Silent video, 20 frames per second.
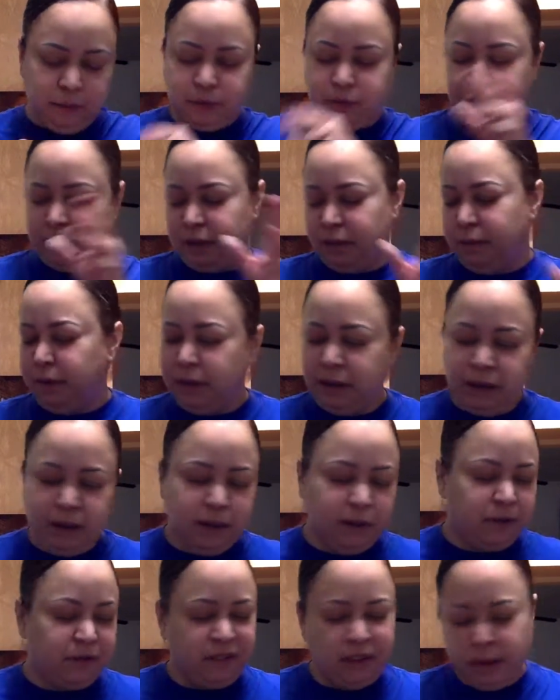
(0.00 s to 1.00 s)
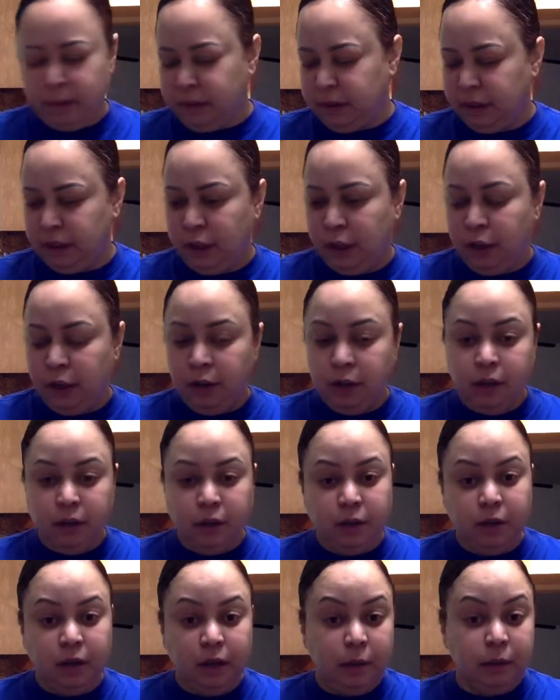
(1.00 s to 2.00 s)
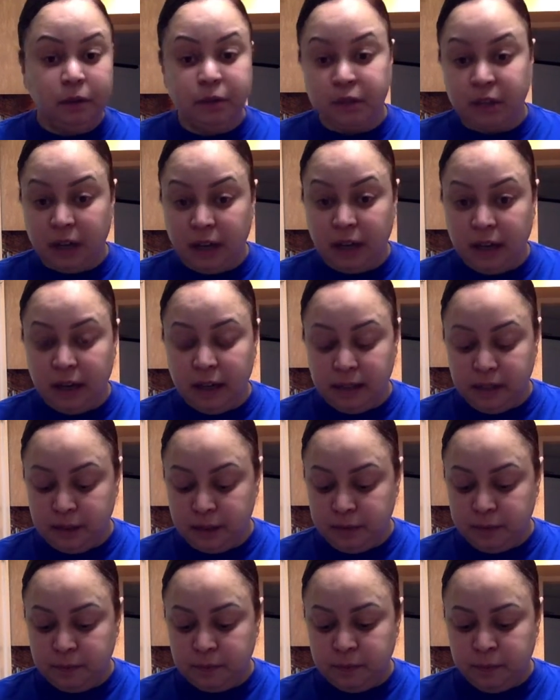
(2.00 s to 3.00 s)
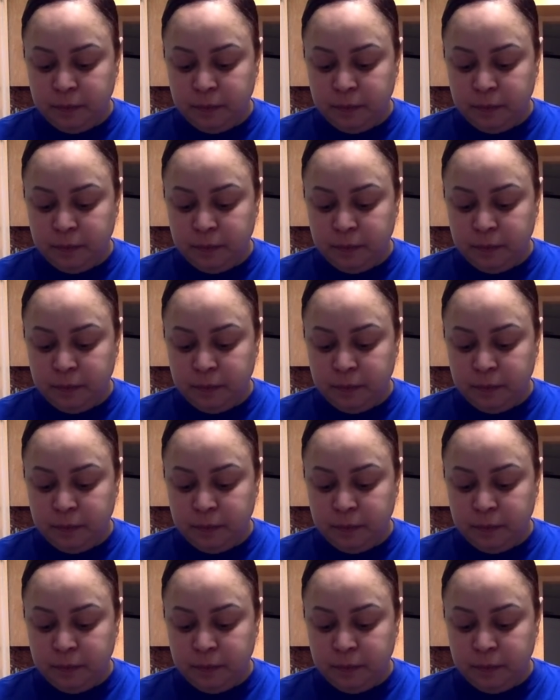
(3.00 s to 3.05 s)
or somebody in your family? You eat with your eyes.